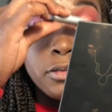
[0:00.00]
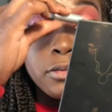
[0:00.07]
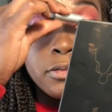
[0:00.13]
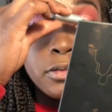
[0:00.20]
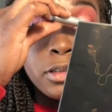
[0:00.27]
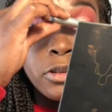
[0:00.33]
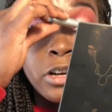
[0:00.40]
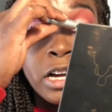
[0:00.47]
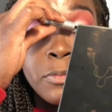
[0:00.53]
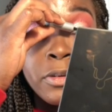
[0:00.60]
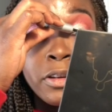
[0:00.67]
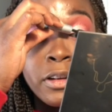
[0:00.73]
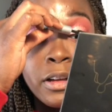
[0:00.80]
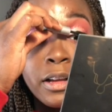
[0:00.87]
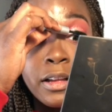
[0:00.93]
So I'm gonna
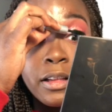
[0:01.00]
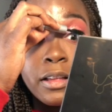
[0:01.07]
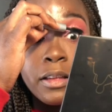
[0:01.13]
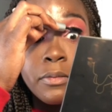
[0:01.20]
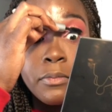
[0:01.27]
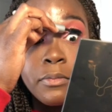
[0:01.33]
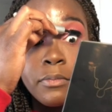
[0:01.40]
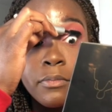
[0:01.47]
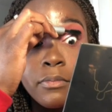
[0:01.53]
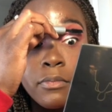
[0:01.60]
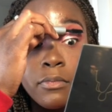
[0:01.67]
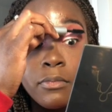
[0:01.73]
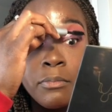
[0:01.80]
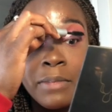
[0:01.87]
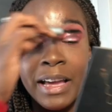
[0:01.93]

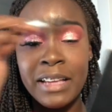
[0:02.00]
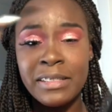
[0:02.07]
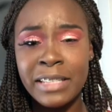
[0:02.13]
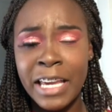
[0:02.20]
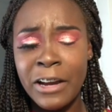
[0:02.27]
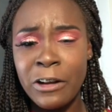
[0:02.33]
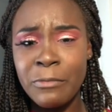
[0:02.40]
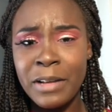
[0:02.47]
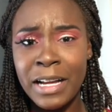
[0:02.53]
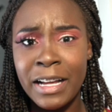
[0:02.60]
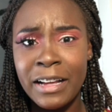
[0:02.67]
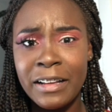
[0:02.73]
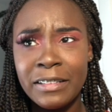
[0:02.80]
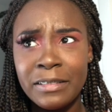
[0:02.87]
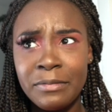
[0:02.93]
mascara my
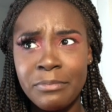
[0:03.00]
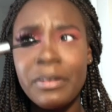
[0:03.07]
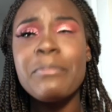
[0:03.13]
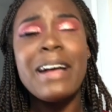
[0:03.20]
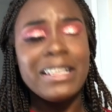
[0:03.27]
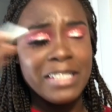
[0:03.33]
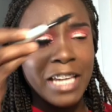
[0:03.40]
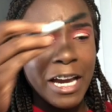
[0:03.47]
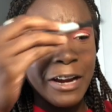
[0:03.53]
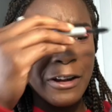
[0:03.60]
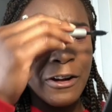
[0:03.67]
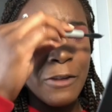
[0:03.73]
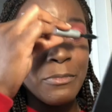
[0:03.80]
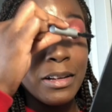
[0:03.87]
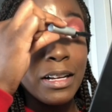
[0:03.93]
eyes. Put mascara
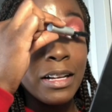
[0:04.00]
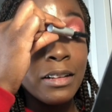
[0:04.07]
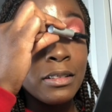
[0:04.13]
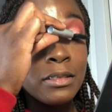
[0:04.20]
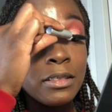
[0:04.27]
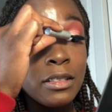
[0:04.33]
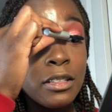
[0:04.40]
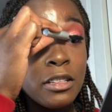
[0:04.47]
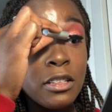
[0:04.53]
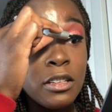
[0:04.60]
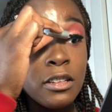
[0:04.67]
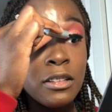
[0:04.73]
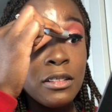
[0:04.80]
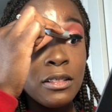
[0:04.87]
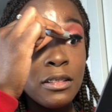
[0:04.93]
on my eyes.
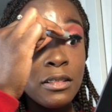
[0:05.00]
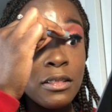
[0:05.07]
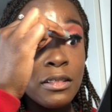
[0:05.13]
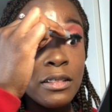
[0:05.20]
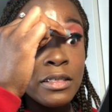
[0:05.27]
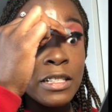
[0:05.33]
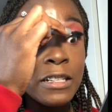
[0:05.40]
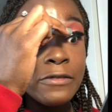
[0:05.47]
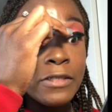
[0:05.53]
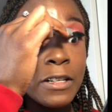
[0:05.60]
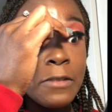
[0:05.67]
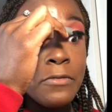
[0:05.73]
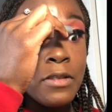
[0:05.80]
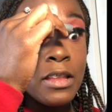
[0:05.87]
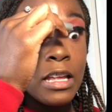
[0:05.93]
Is there a verb
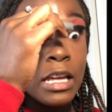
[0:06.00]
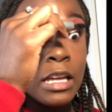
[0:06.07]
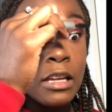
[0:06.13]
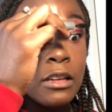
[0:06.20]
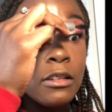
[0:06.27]
for that?